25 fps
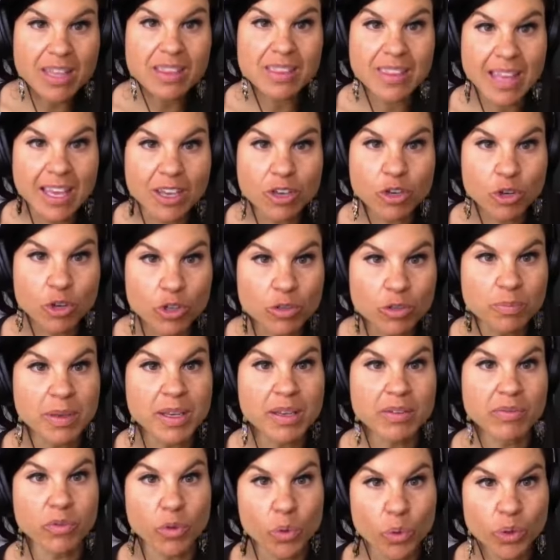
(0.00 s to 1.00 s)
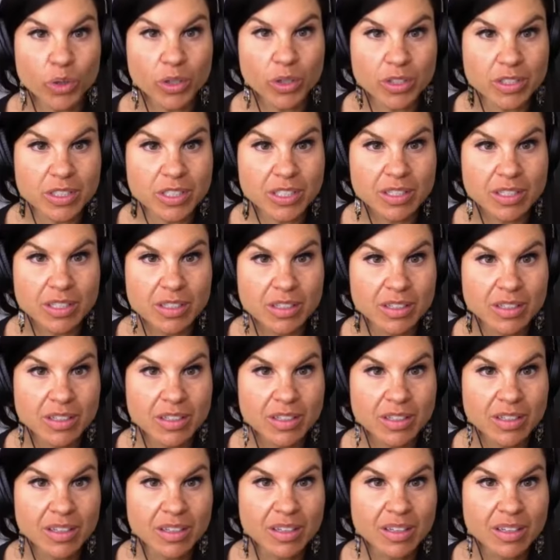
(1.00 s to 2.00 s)
that they could be fooled.
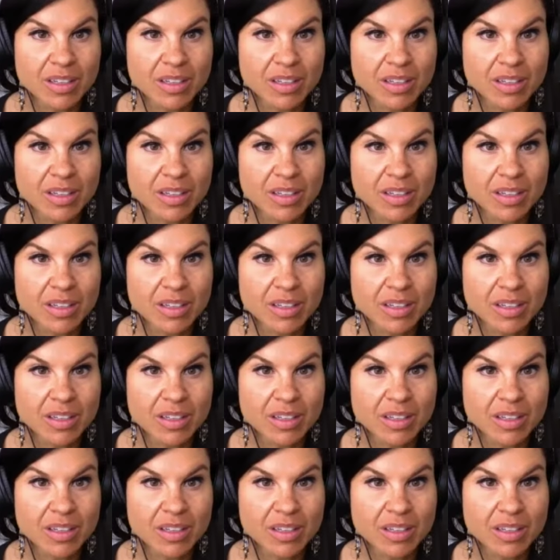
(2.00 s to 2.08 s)
Mm-hmm.